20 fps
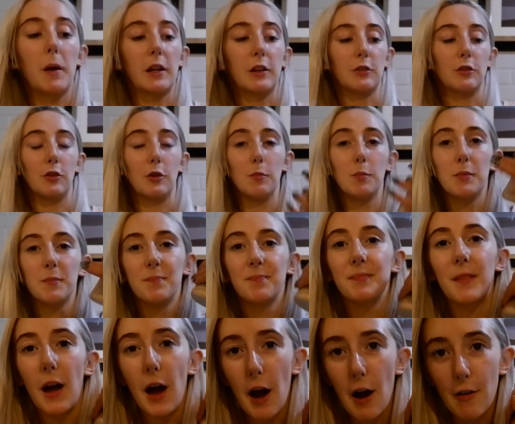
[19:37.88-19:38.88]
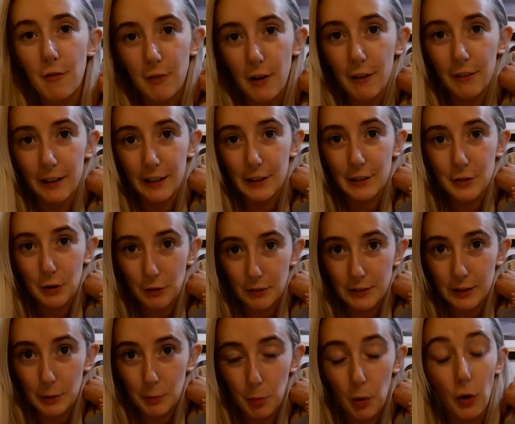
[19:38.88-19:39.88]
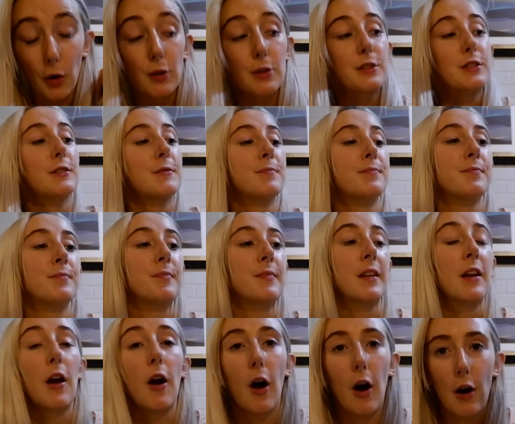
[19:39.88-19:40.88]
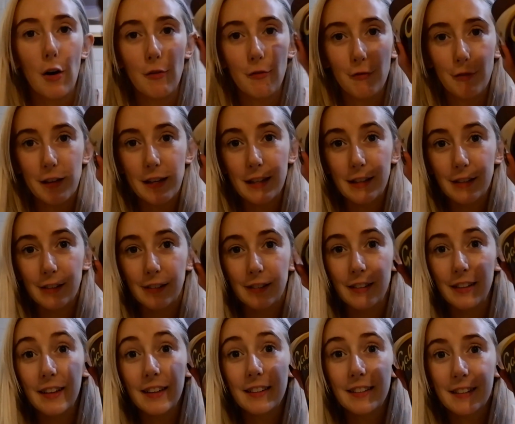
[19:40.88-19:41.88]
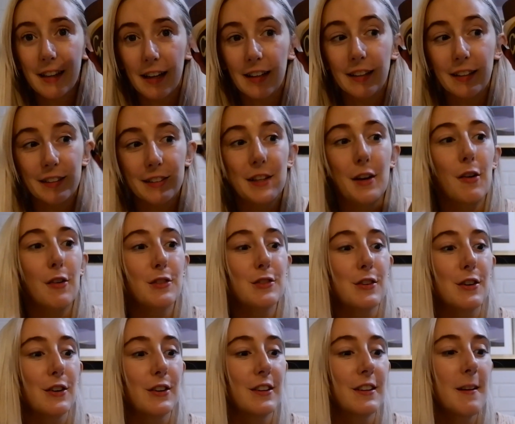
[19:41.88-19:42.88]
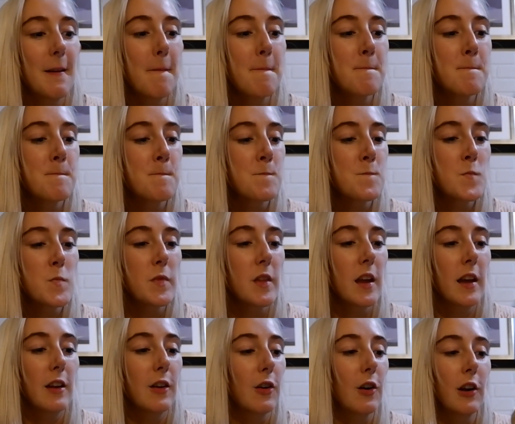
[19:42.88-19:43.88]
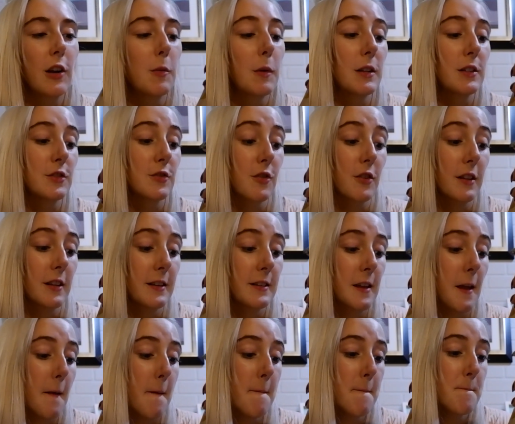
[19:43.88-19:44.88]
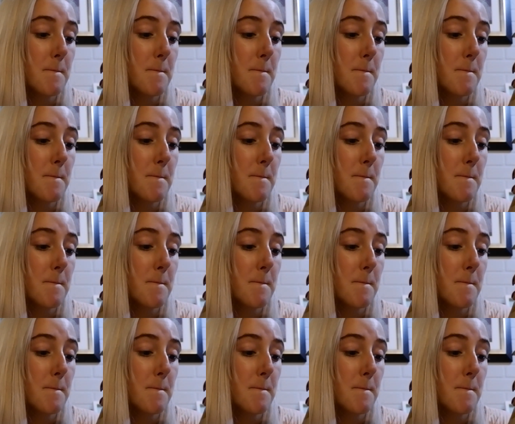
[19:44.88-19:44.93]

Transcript: picked up a very exciting pot of vegan galaxy hot chocolate, and I can't wait to try this.